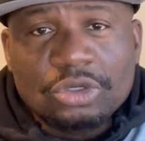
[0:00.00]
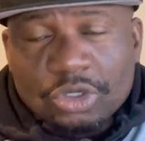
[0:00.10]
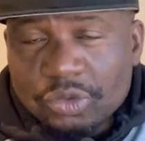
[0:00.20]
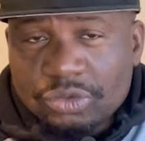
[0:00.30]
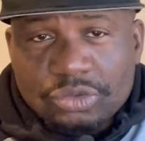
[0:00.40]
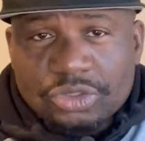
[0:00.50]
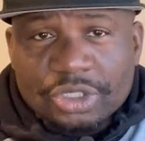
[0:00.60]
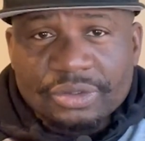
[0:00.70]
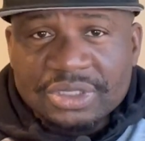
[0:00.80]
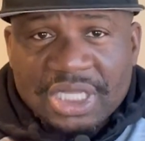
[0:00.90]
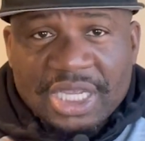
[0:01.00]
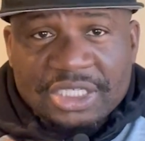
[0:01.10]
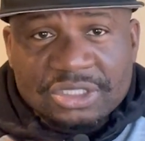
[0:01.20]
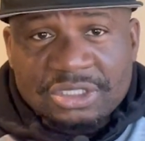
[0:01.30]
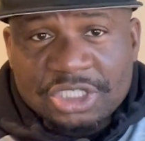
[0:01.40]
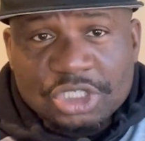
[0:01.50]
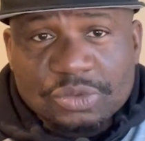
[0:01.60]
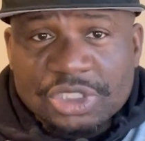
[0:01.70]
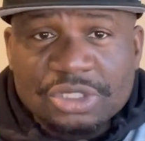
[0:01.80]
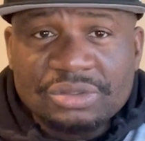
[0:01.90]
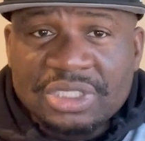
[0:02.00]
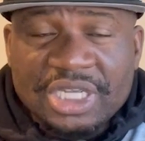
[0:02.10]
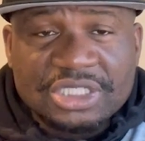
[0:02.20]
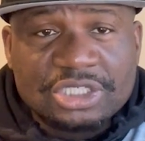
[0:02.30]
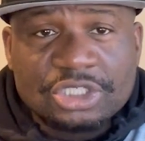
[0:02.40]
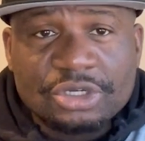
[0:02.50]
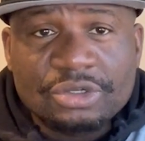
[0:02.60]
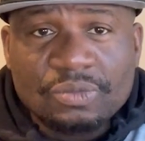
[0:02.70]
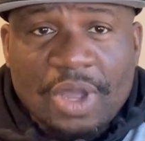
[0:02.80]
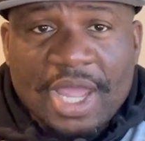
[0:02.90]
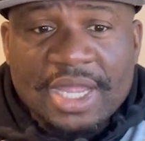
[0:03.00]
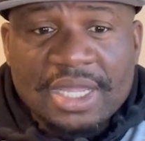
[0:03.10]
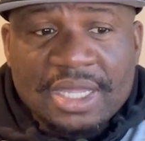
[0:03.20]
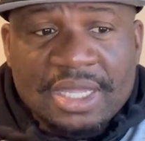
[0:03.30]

go through certain things or deal with certain things a certain way.